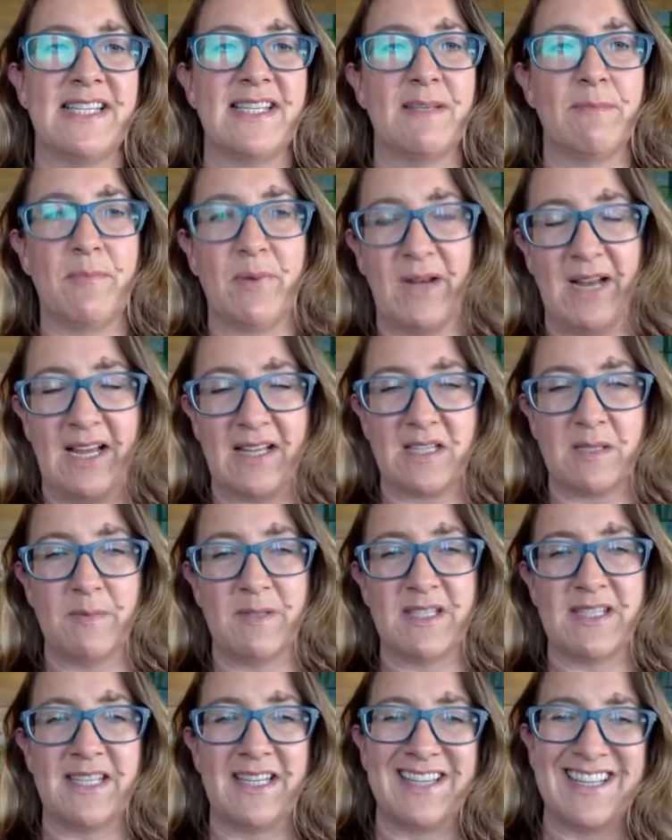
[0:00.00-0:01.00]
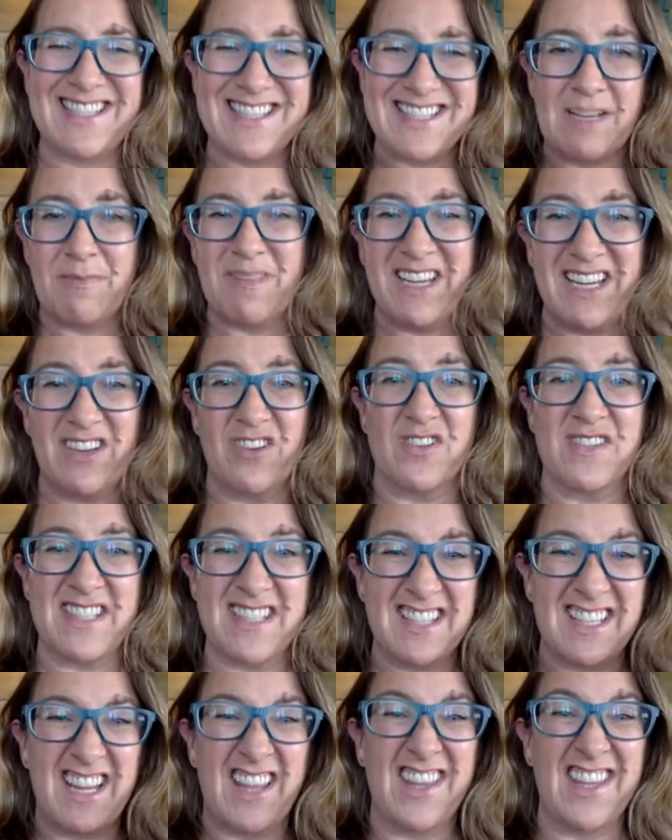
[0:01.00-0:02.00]
pronouncements said there's something else, there's
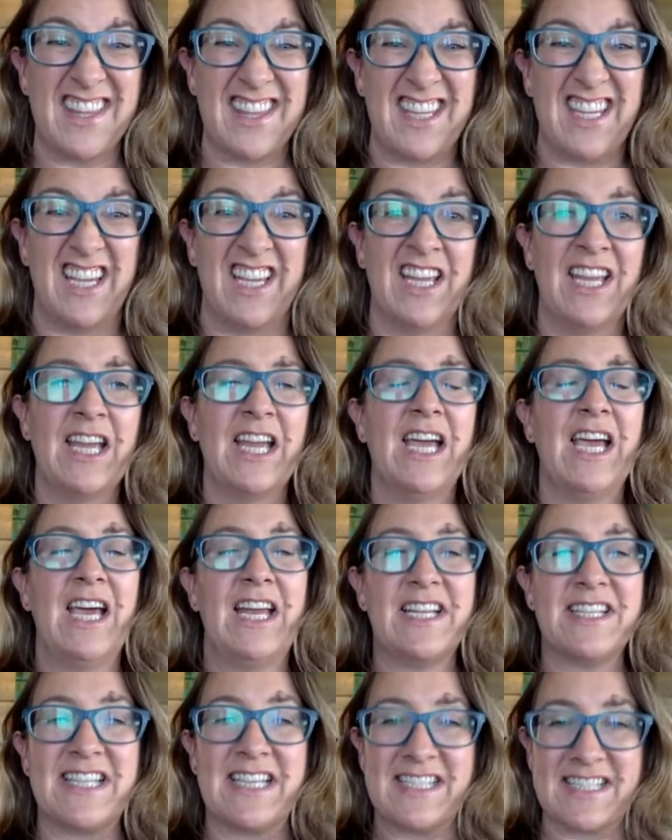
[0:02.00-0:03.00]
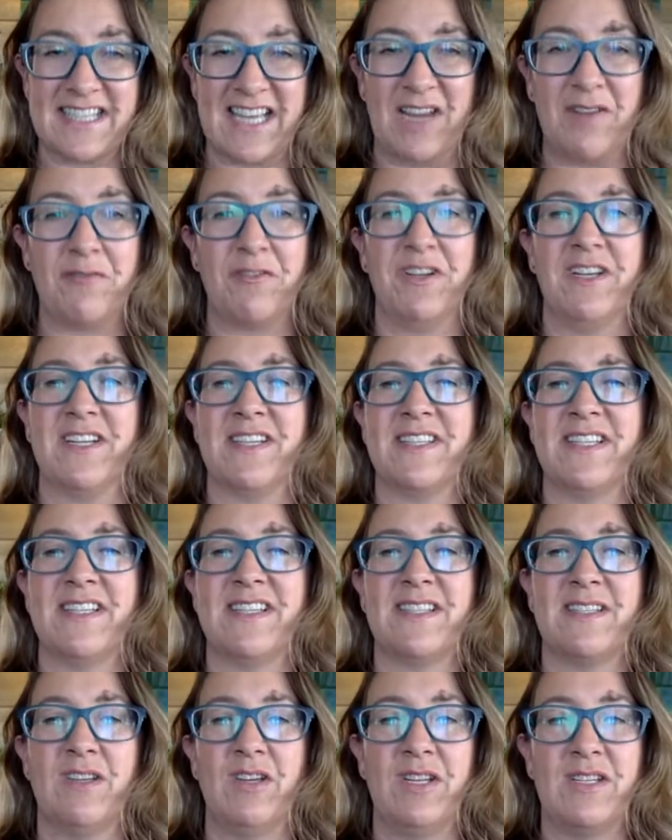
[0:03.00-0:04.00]
another thing, and it's that savouriness.
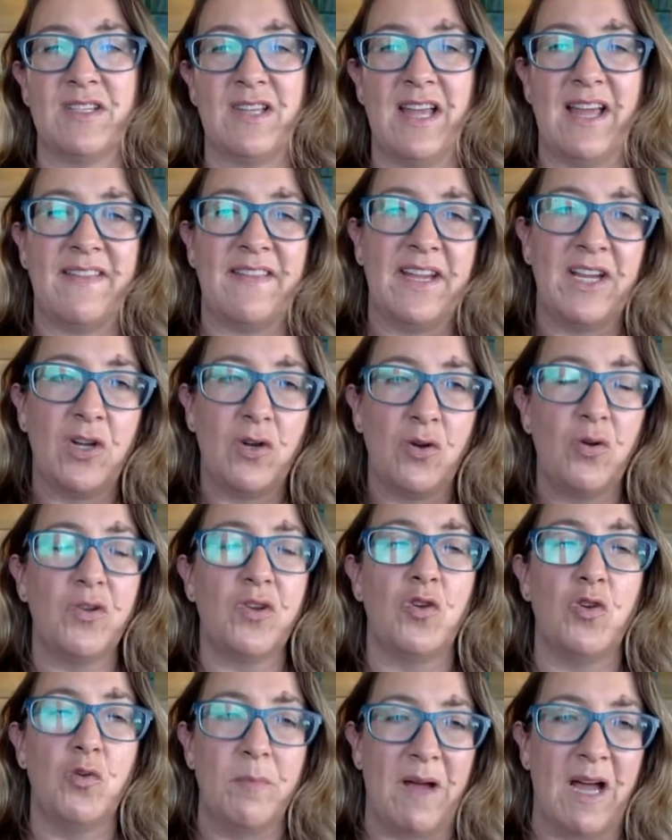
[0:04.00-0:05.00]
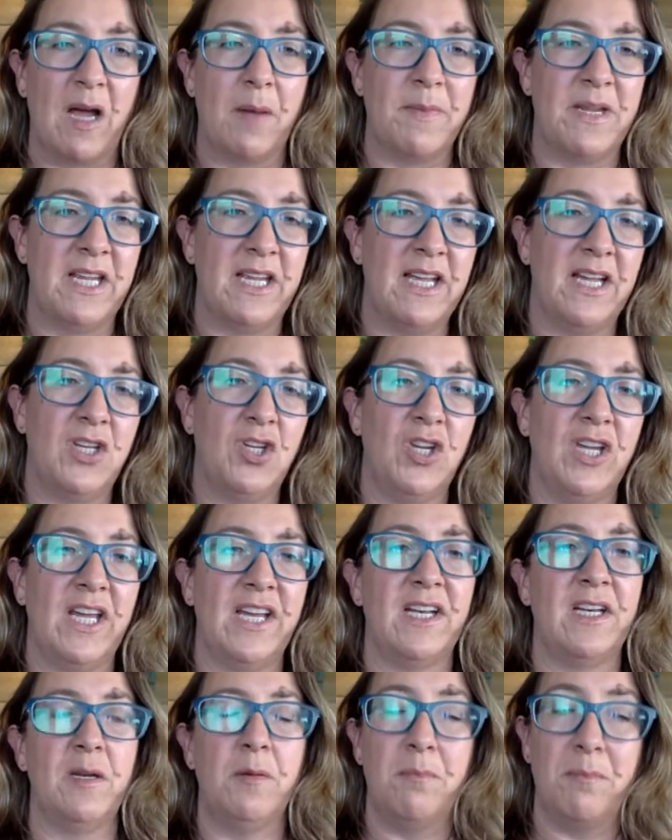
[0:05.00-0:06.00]
And they called it umami, and you get
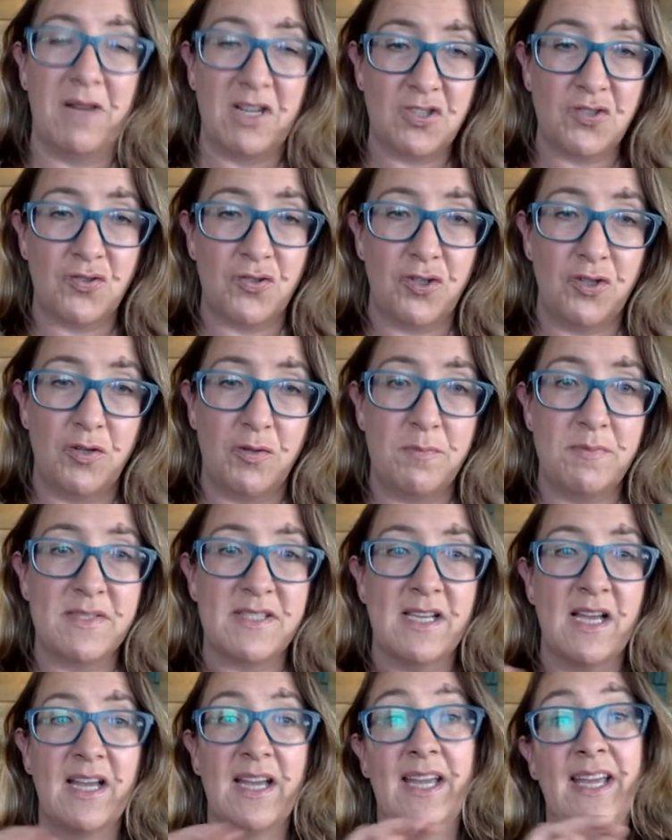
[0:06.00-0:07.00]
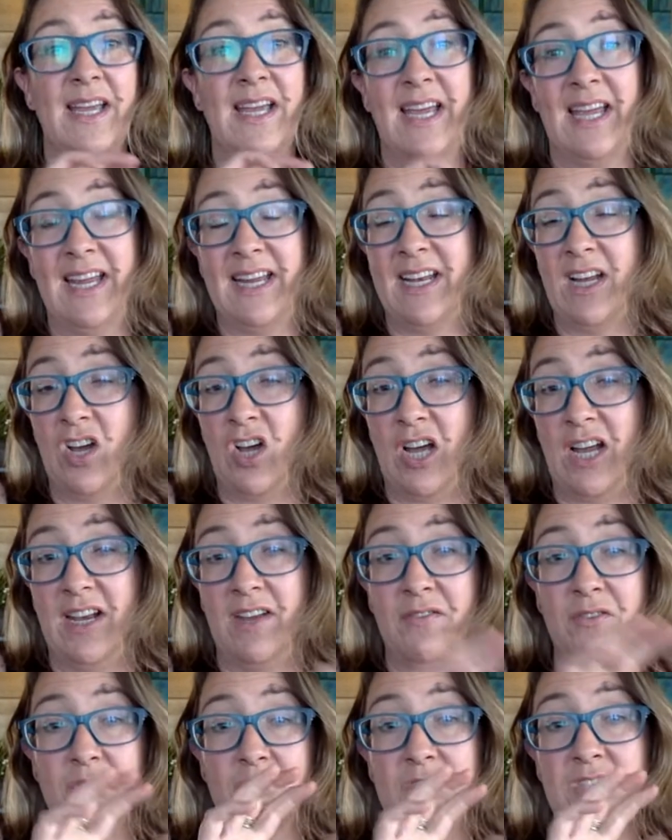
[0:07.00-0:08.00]
it in mushrooms in high
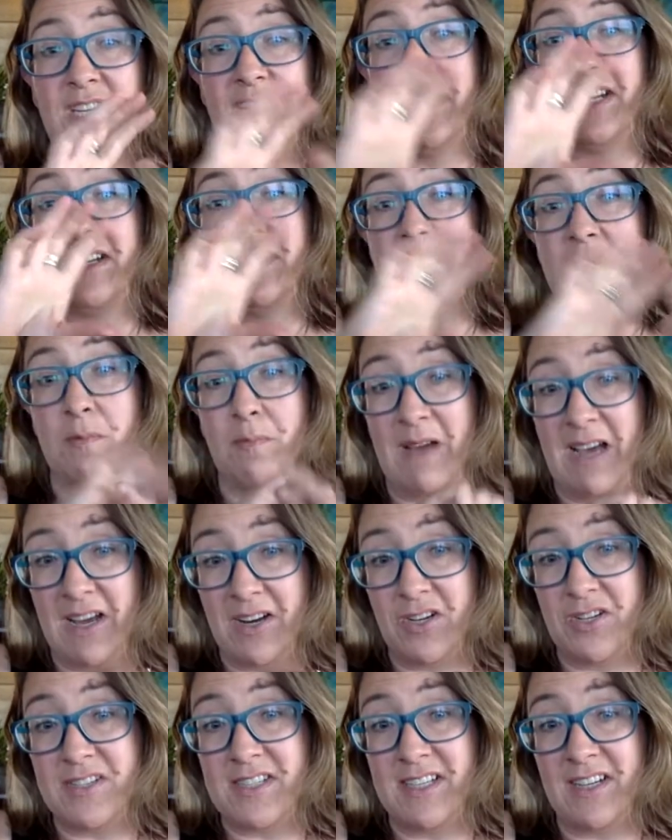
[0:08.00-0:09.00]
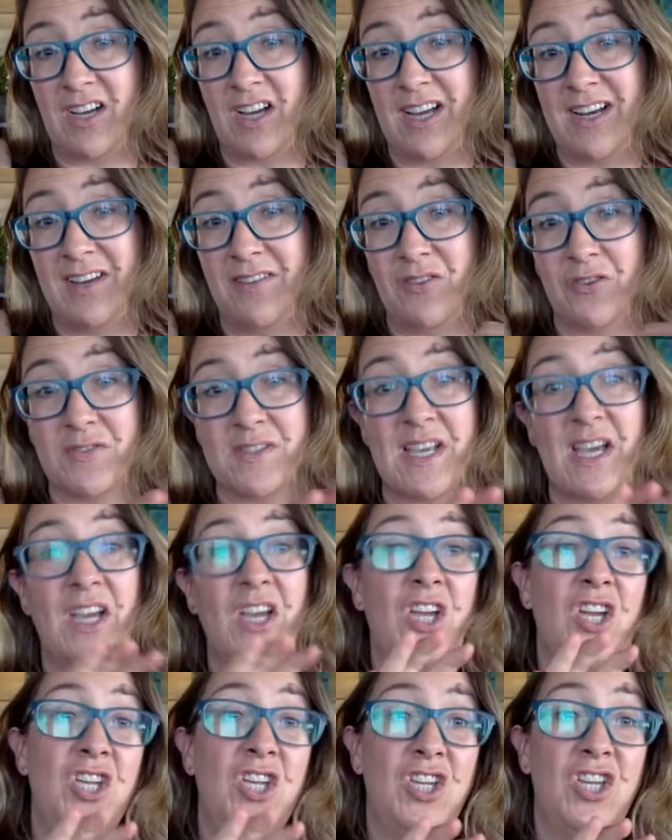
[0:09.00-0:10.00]
levels, you get it in tomatoes in high levels,
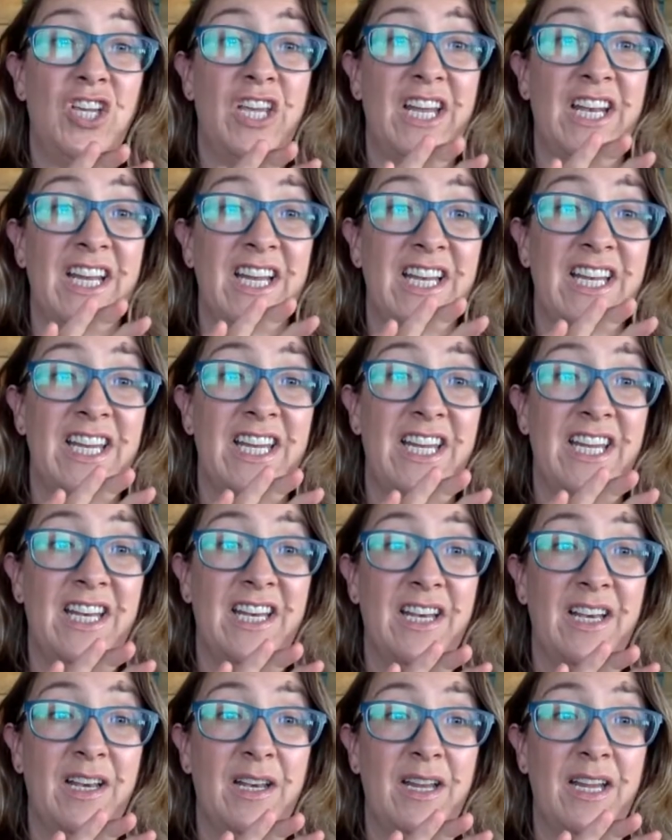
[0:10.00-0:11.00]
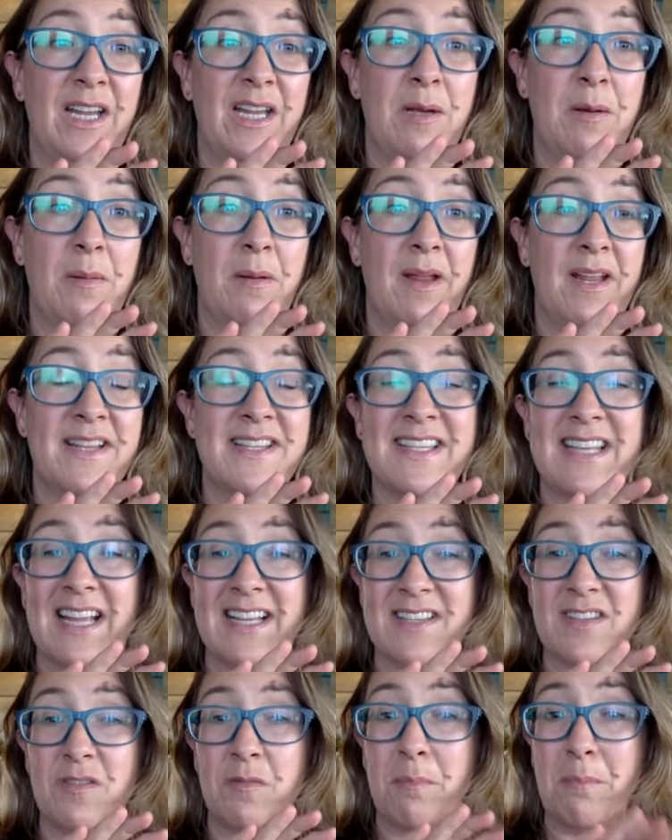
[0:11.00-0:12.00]
you get it in it's
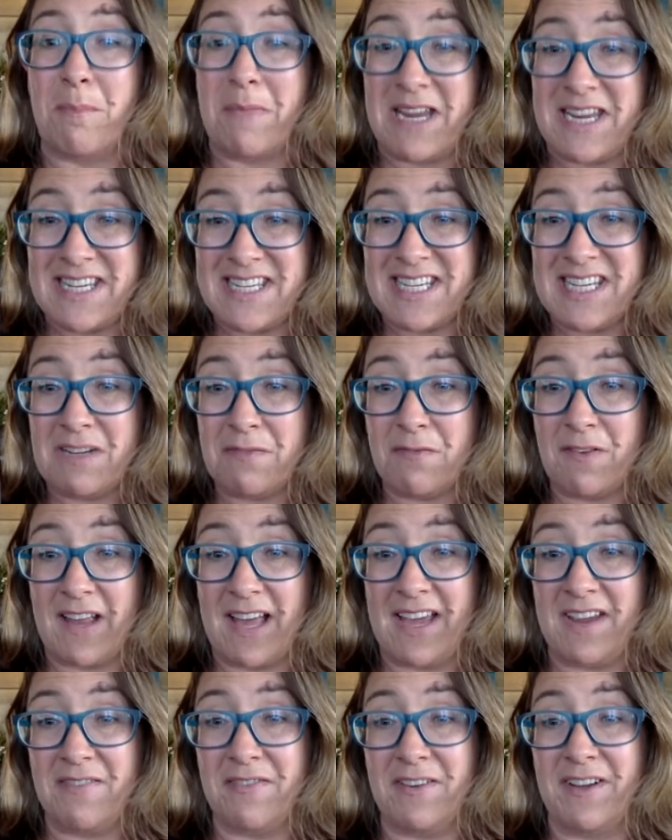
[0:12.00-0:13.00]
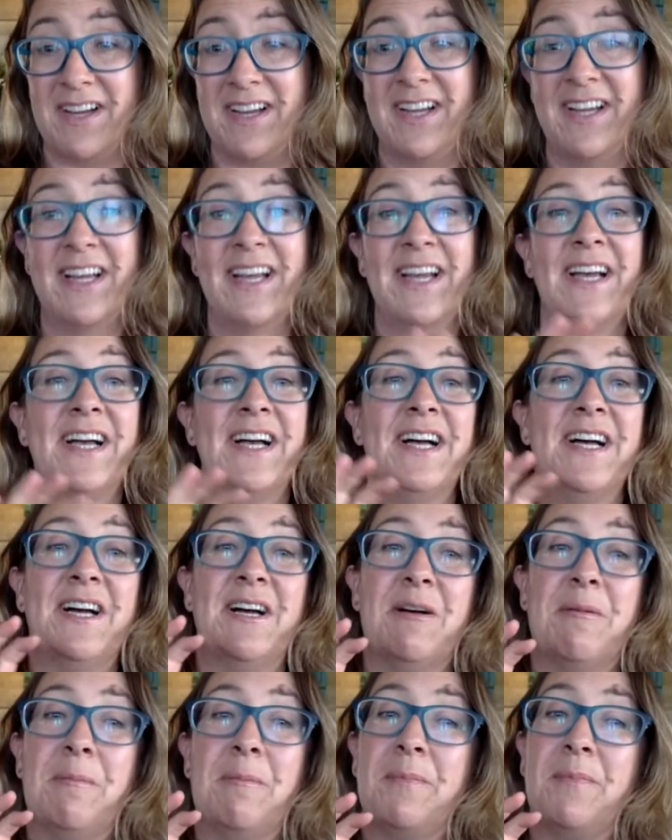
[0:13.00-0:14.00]
that sort of meaty flavour.
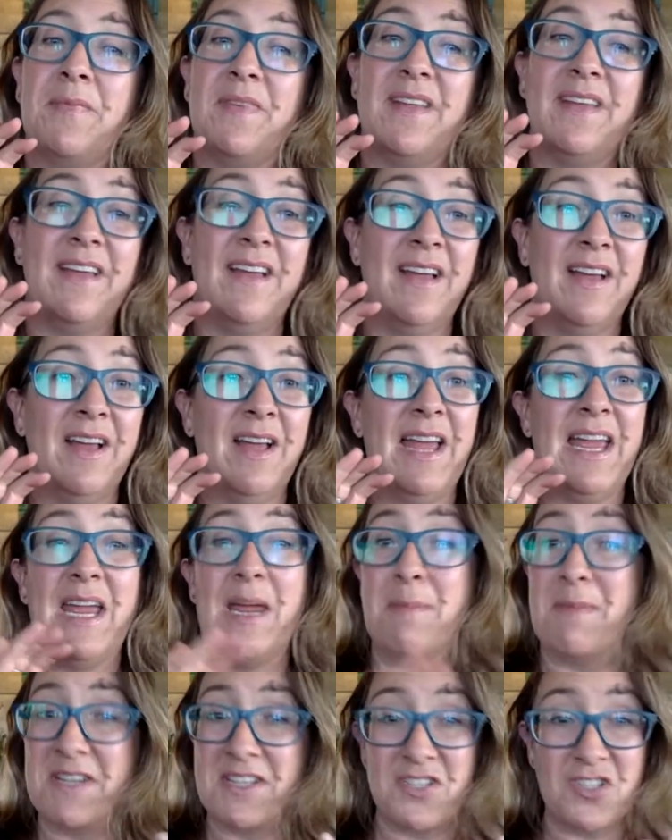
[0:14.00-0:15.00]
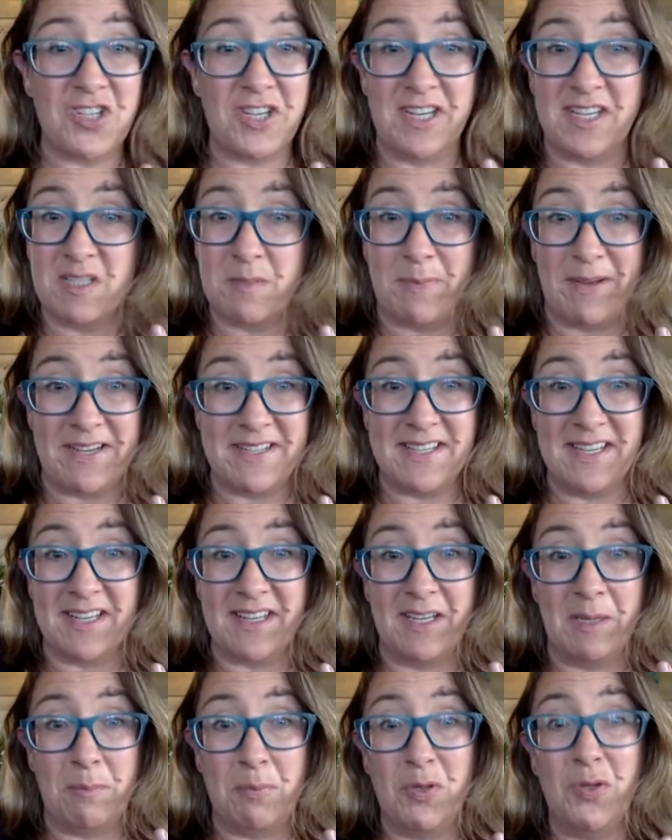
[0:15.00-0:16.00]
MSG is
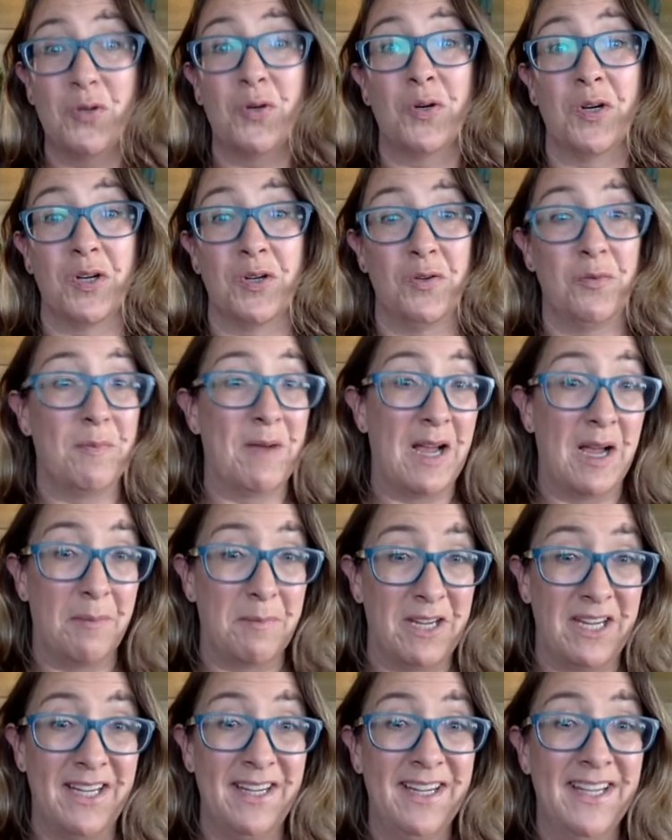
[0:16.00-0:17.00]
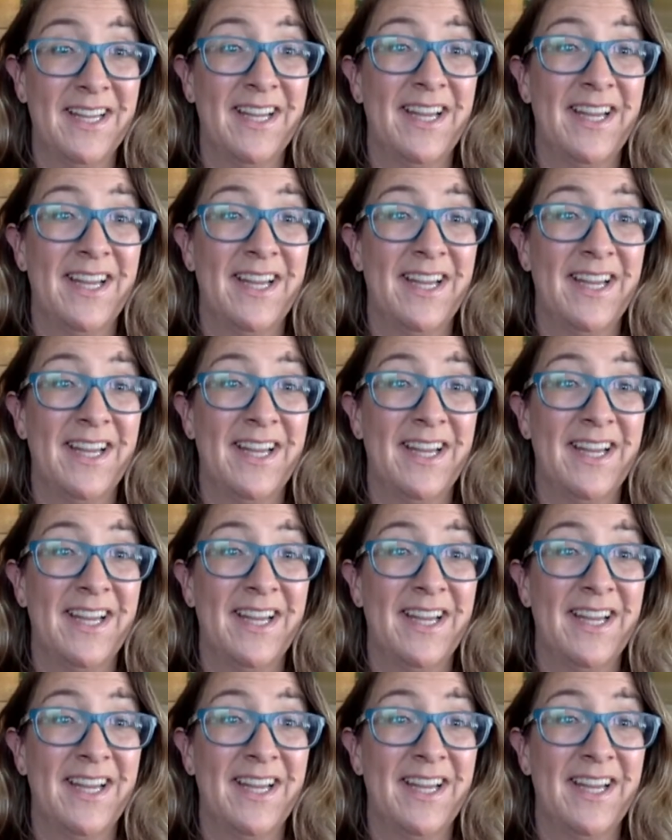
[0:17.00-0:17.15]
basically pure umami.